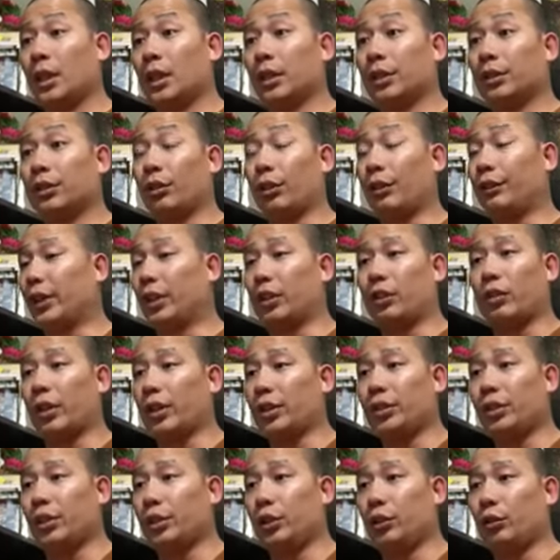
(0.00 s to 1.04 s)
So if they're a
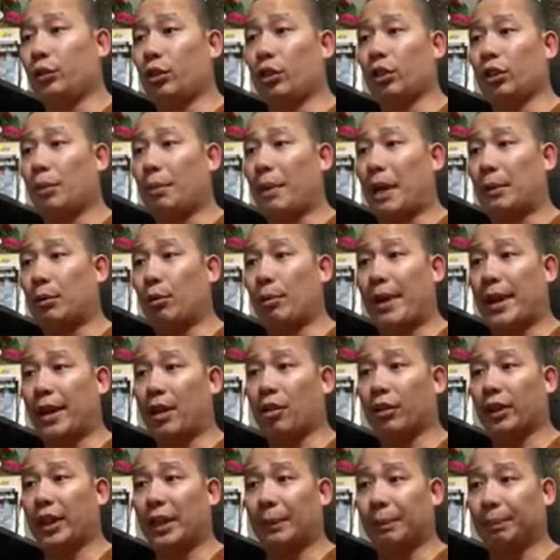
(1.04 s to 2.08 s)
Christian, you turn the Bible back
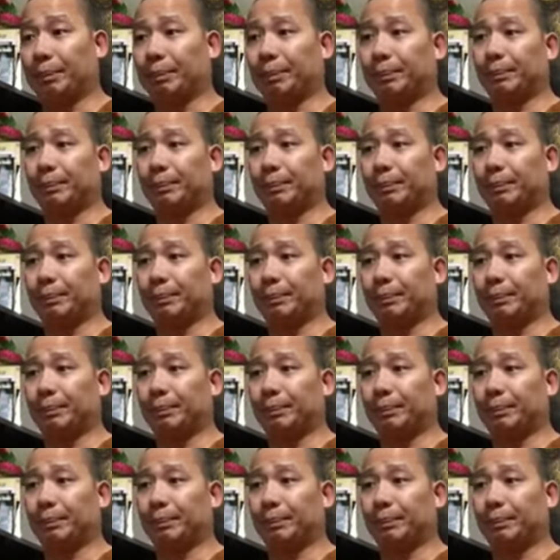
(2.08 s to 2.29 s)
on them.